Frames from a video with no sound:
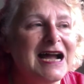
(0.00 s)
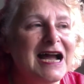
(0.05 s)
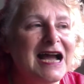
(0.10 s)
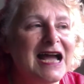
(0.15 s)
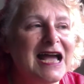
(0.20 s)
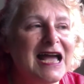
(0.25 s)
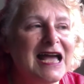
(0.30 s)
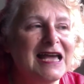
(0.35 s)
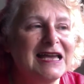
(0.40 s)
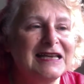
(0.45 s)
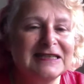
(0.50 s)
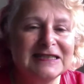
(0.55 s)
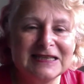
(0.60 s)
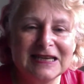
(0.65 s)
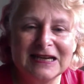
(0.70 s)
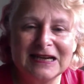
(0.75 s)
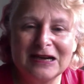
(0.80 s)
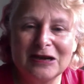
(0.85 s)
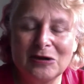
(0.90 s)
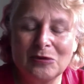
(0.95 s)
And
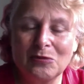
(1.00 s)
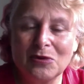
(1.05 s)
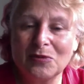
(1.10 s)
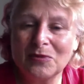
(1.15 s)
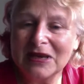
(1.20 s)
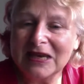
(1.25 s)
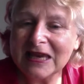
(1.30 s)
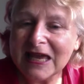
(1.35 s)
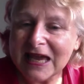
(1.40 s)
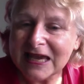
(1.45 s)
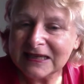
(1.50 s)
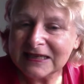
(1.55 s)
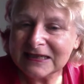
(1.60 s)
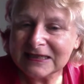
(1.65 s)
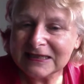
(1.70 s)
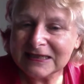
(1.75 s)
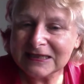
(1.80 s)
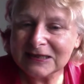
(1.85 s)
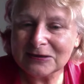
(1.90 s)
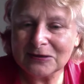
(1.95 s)
when we landed
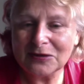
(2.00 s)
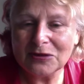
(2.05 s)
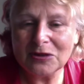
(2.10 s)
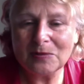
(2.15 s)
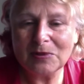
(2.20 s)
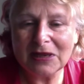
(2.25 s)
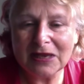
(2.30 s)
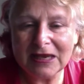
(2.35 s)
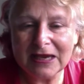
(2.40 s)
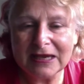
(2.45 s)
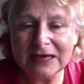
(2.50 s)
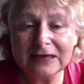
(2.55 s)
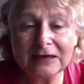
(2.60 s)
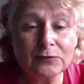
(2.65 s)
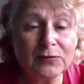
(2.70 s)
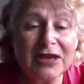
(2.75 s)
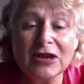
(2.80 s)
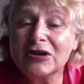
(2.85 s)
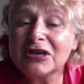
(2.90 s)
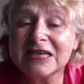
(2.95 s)
on the plane,
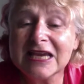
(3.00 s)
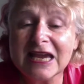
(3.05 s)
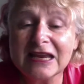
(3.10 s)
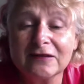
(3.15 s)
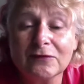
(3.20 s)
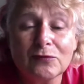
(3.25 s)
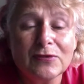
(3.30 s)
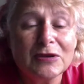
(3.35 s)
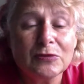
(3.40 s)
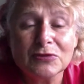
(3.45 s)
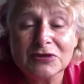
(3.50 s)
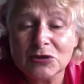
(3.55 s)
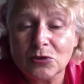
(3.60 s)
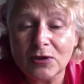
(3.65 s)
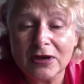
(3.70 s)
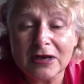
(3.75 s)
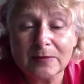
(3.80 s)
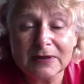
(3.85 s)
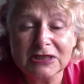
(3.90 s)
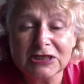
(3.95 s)
it was
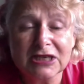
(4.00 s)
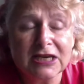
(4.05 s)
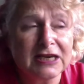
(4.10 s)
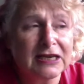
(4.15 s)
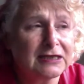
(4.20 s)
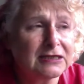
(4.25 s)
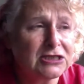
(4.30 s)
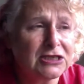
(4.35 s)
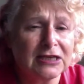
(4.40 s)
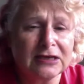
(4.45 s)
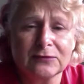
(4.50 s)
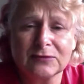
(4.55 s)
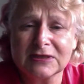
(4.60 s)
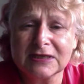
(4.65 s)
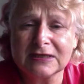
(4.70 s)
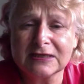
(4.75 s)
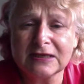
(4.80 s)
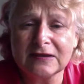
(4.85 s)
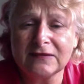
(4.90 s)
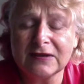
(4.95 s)
quite a big jet. It was a
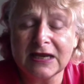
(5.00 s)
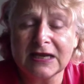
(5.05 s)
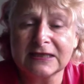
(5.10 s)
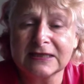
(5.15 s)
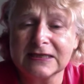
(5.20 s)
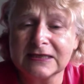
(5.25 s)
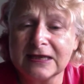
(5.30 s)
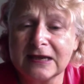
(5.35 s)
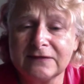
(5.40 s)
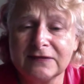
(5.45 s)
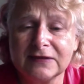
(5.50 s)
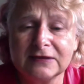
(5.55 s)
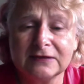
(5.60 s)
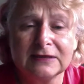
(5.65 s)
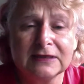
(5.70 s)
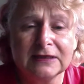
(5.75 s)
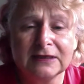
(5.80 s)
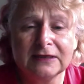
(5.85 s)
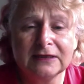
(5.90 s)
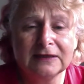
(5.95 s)
787
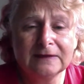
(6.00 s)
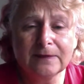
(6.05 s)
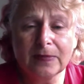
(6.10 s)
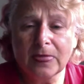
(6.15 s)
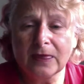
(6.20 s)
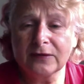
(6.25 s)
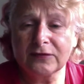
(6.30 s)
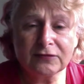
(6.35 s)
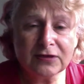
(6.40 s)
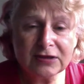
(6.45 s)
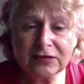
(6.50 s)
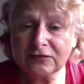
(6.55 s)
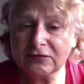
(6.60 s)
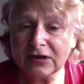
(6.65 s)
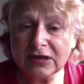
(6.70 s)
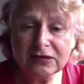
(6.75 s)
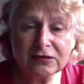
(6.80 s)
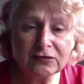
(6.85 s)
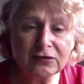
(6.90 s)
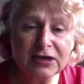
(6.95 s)

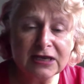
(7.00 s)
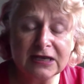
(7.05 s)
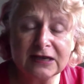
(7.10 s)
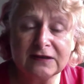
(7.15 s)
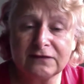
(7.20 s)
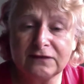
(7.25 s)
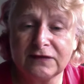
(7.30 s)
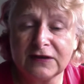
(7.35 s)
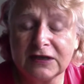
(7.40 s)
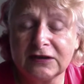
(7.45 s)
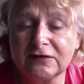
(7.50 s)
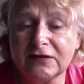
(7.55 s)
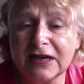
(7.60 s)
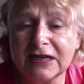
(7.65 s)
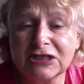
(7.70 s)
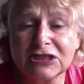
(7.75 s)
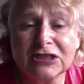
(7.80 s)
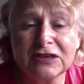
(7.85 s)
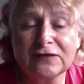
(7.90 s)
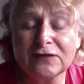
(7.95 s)
333
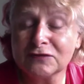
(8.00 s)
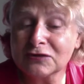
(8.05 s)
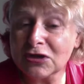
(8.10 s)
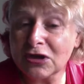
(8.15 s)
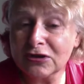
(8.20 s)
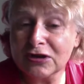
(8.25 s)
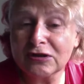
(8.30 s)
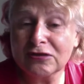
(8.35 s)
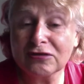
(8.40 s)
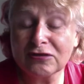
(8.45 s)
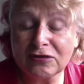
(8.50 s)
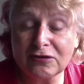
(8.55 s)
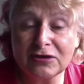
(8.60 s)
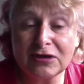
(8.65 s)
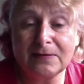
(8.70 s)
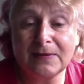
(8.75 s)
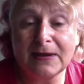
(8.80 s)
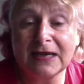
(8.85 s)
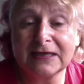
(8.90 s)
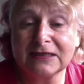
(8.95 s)
configuration, and there was only 30
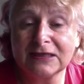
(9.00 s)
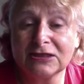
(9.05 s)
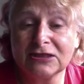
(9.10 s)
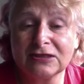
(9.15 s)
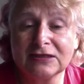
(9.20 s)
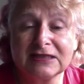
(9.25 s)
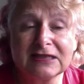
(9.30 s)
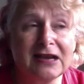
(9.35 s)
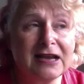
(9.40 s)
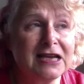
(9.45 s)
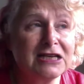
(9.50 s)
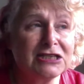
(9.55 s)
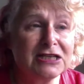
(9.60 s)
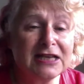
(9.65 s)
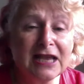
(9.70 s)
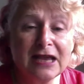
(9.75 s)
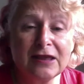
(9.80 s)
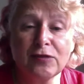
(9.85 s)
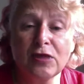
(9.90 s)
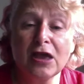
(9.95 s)
passengers. I actually
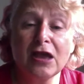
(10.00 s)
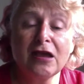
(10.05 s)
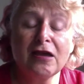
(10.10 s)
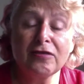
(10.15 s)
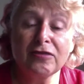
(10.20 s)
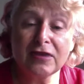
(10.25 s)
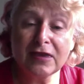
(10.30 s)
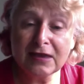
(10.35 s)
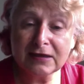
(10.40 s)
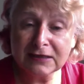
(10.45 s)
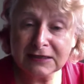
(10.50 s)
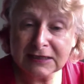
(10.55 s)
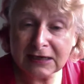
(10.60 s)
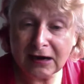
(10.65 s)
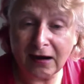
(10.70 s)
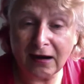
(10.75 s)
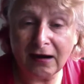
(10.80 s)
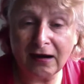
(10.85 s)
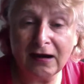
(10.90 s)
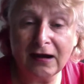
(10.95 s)
had the
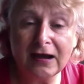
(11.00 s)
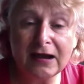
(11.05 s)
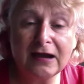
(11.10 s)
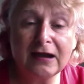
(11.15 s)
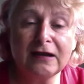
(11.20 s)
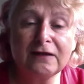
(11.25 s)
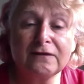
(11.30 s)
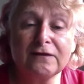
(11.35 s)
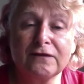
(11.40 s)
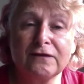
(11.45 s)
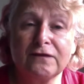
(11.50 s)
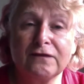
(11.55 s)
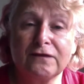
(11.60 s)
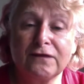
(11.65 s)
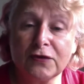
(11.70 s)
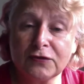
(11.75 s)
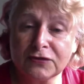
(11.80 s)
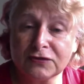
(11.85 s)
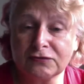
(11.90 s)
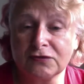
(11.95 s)
entire
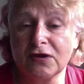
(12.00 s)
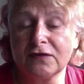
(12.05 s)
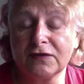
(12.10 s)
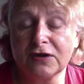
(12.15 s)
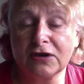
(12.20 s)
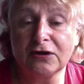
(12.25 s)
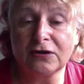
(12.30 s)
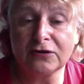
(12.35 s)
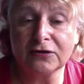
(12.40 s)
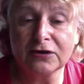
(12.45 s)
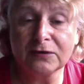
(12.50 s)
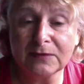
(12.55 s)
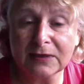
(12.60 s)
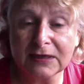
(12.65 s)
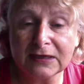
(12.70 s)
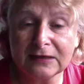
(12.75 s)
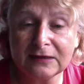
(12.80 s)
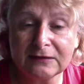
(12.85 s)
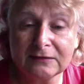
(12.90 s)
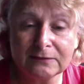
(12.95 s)
first row of
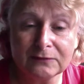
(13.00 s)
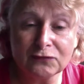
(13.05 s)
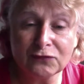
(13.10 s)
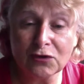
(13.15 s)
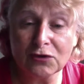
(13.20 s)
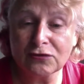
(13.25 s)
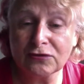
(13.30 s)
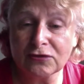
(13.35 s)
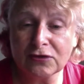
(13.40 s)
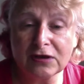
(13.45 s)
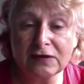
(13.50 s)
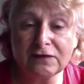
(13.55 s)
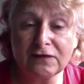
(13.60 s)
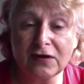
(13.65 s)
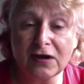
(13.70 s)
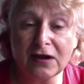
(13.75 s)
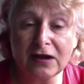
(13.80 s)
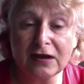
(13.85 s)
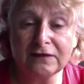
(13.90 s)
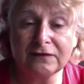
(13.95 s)
economy, row
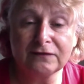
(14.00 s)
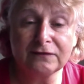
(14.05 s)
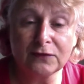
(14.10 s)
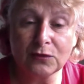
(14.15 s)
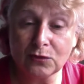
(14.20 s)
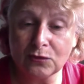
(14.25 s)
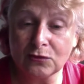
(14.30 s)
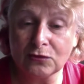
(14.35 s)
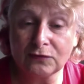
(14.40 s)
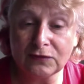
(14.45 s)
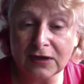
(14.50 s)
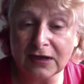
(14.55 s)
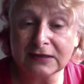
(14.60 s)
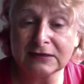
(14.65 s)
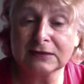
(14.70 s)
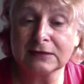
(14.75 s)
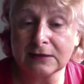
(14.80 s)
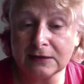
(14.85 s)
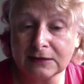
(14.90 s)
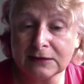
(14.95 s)
35, all 9
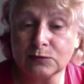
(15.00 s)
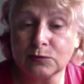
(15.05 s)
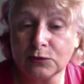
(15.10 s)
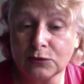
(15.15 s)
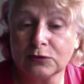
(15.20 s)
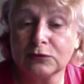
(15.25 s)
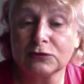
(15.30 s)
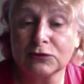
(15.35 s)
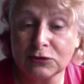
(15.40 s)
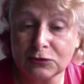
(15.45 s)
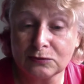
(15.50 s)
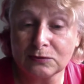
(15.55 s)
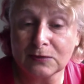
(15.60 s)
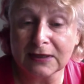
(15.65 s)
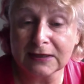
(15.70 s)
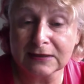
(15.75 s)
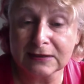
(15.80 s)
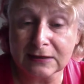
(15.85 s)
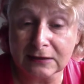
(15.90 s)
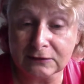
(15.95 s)
seats were to
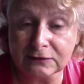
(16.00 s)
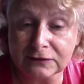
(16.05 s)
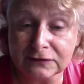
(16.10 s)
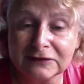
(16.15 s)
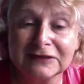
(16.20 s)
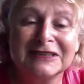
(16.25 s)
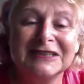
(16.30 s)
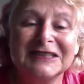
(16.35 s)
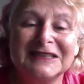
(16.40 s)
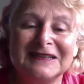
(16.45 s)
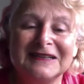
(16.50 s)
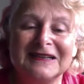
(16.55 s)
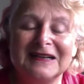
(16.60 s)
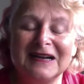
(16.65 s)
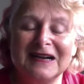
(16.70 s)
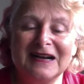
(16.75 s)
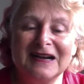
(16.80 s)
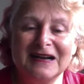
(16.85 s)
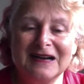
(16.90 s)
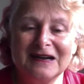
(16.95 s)
myself,
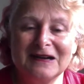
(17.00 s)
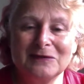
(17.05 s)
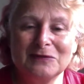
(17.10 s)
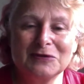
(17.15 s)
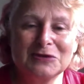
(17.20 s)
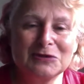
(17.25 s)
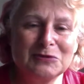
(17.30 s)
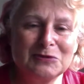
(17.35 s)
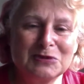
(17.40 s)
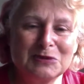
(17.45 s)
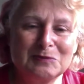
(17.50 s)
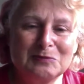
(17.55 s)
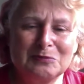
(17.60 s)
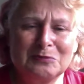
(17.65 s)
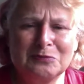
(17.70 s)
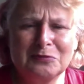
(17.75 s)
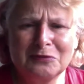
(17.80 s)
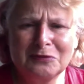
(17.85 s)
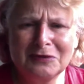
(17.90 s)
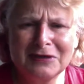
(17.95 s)
which was
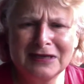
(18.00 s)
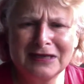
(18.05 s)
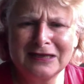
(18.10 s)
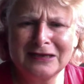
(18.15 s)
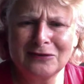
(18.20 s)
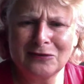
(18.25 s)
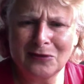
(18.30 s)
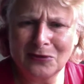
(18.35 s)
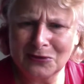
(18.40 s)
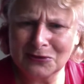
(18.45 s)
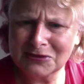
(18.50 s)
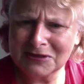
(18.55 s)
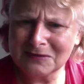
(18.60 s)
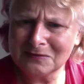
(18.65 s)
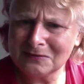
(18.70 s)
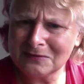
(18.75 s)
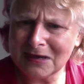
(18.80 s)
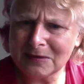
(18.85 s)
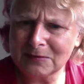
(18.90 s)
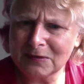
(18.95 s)
pretty awesome,
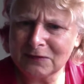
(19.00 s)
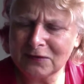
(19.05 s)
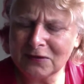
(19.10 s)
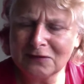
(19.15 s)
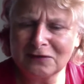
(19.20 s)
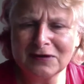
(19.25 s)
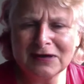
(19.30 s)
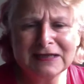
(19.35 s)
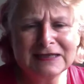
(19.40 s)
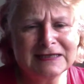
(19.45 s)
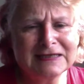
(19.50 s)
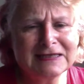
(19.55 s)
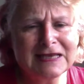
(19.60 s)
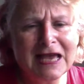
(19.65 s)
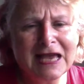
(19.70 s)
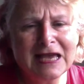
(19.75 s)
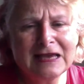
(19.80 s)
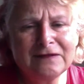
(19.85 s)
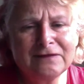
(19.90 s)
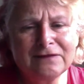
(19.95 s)
made me feel really
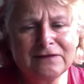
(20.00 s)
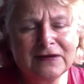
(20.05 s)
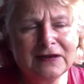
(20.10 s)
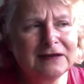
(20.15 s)
safe.